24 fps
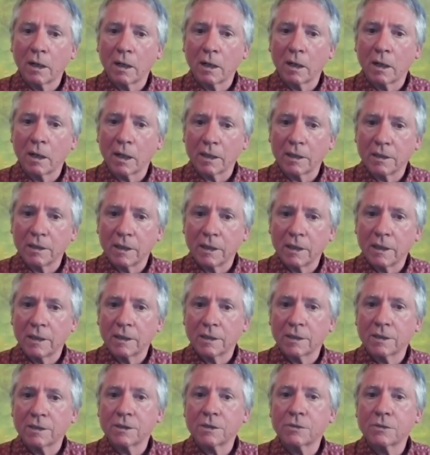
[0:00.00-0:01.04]

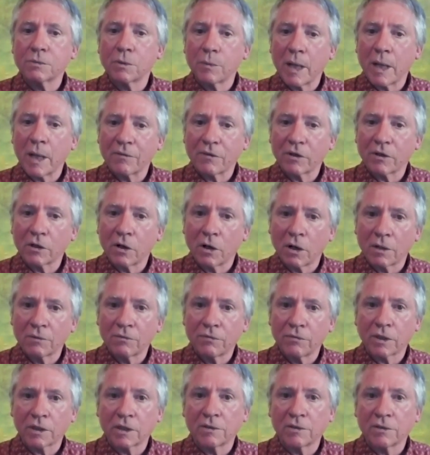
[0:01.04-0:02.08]
we have the
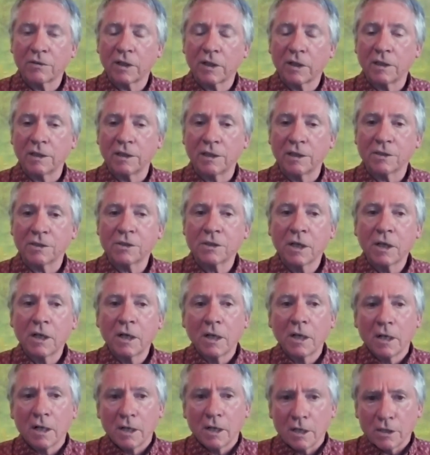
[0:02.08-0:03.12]
conflict of ideas
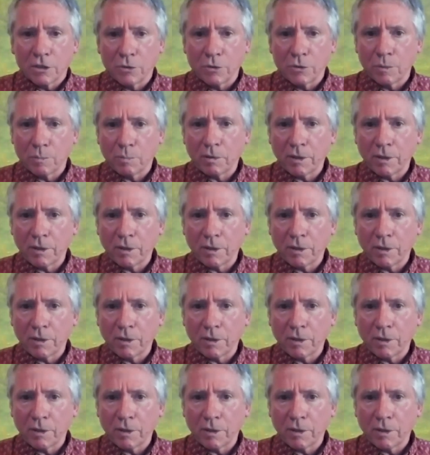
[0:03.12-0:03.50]
to a